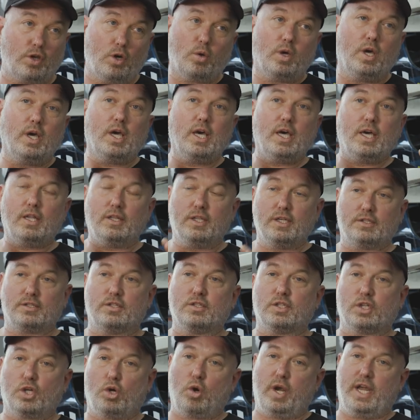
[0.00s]
So this
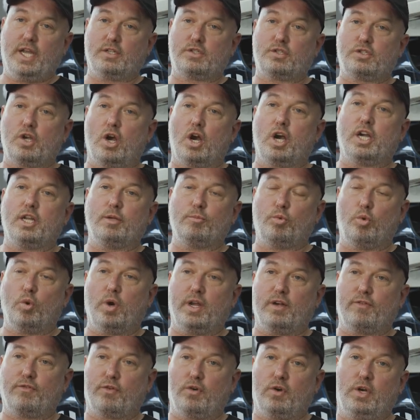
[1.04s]
is a great starting
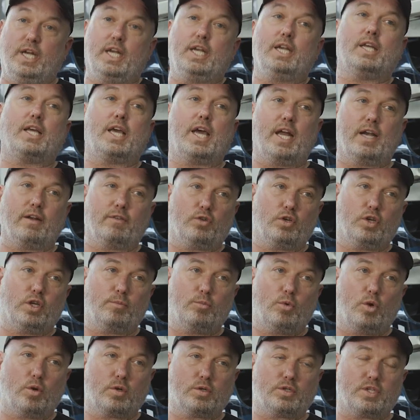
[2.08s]
point for any kind of
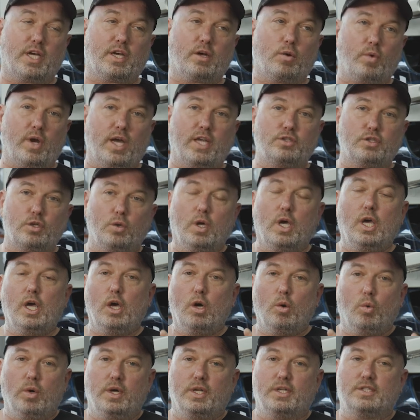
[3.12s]
good motorcycle ride. So
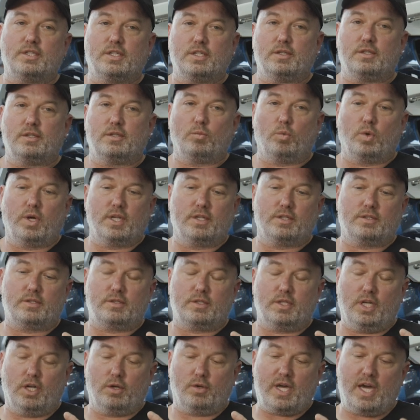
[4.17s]
what is
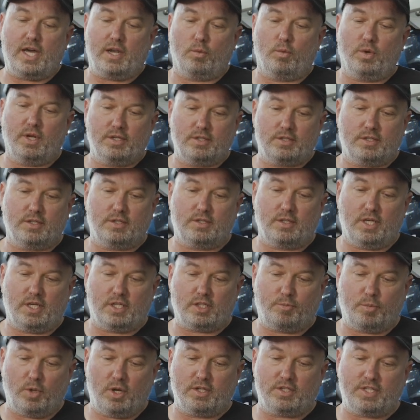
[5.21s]
the
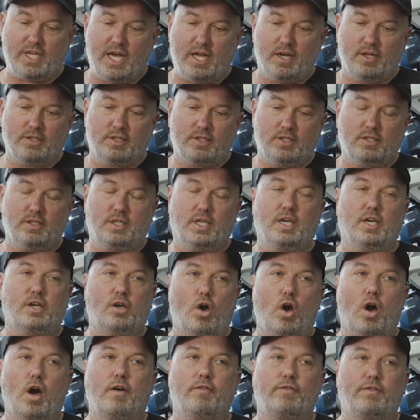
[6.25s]
experience? How does it kick
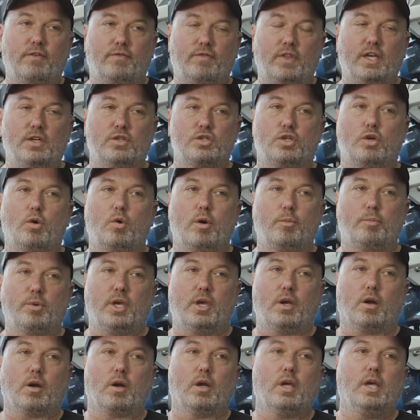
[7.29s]
off if they show up
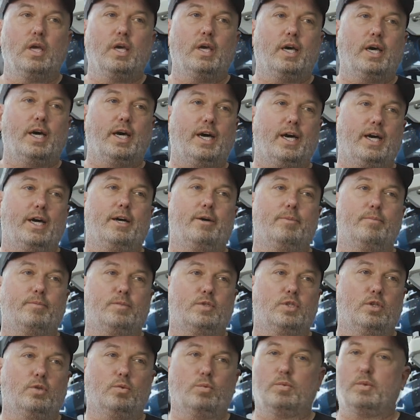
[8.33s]
here
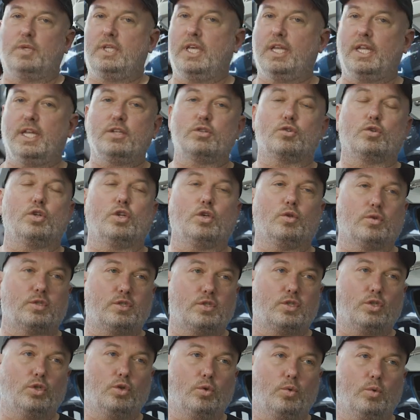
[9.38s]
to get
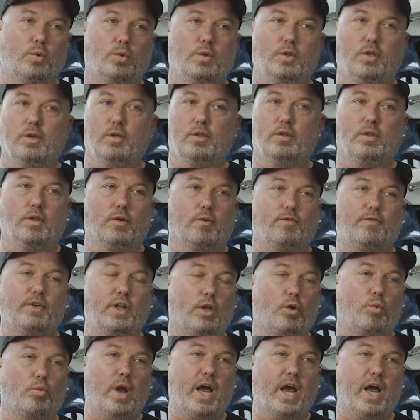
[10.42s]
introduced to their fellow